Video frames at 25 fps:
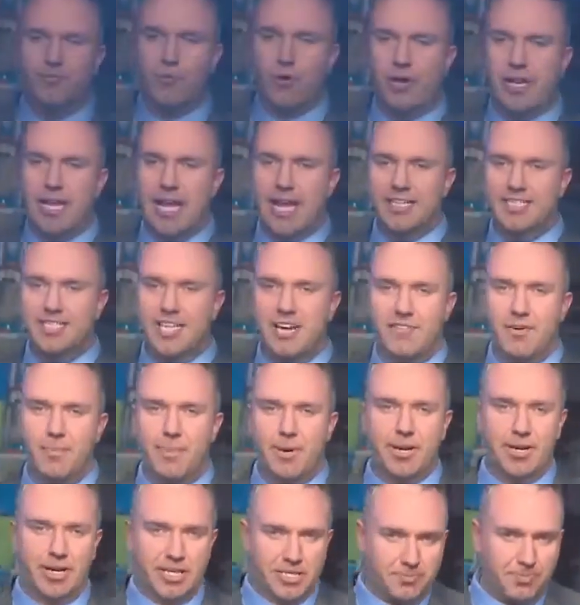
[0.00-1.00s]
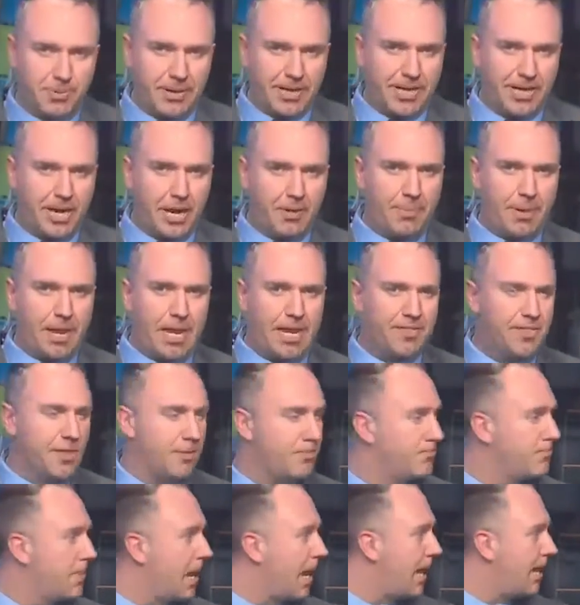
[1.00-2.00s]
forecast, everybody. Let's pick it up on
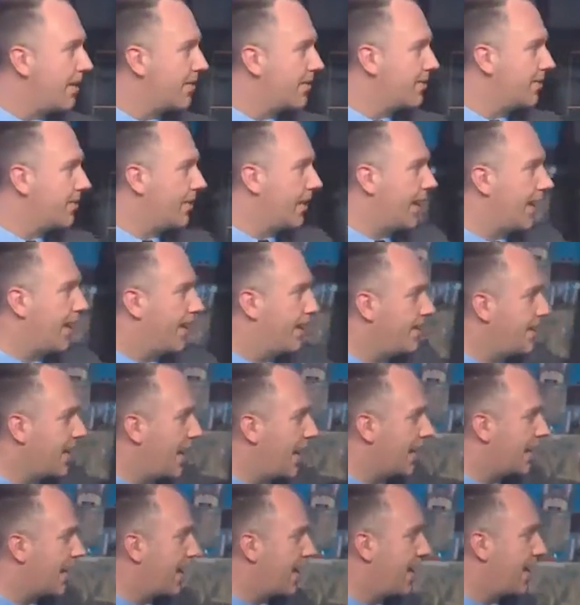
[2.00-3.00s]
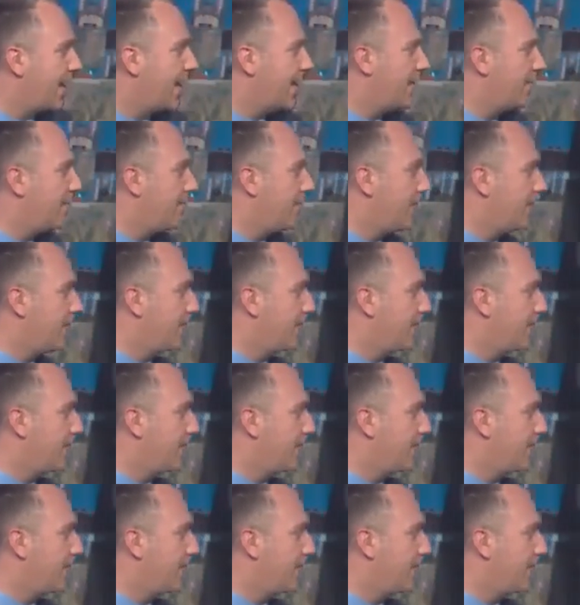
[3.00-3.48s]
the model at 9 a.m.